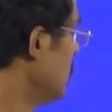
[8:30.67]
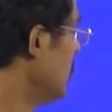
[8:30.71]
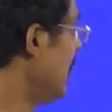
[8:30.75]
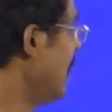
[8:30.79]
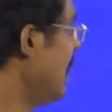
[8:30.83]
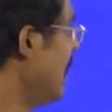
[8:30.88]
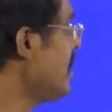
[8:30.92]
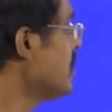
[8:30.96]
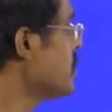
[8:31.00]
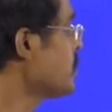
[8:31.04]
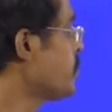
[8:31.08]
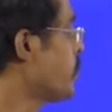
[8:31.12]
The
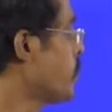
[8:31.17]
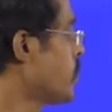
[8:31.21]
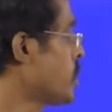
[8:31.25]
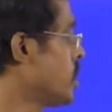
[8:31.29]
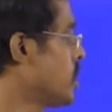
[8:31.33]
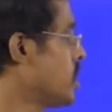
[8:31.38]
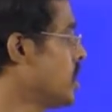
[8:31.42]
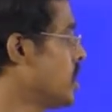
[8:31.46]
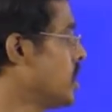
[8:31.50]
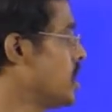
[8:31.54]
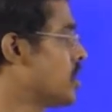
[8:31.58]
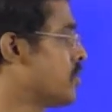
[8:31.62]
lens
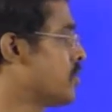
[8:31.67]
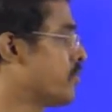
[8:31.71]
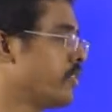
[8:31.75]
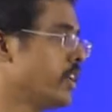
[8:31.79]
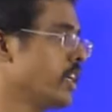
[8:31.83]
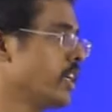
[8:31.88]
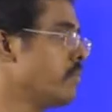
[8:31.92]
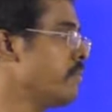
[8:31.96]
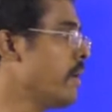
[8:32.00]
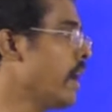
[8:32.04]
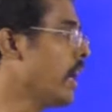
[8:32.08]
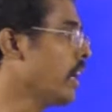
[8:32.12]
position is
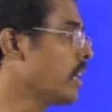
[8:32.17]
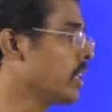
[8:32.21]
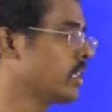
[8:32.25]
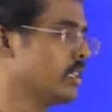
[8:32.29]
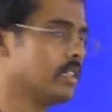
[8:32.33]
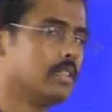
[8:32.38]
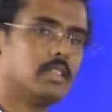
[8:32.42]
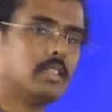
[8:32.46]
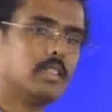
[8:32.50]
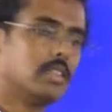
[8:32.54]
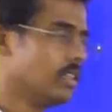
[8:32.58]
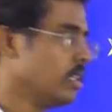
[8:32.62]
feedback
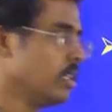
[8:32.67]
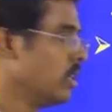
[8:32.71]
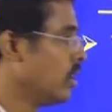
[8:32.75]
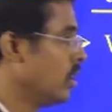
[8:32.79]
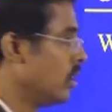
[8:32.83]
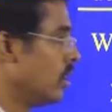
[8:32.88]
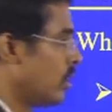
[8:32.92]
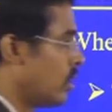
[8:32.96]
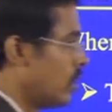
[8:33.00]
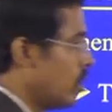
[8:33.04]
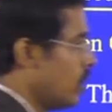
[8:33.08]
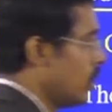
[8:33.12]

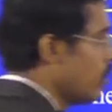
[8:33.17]
to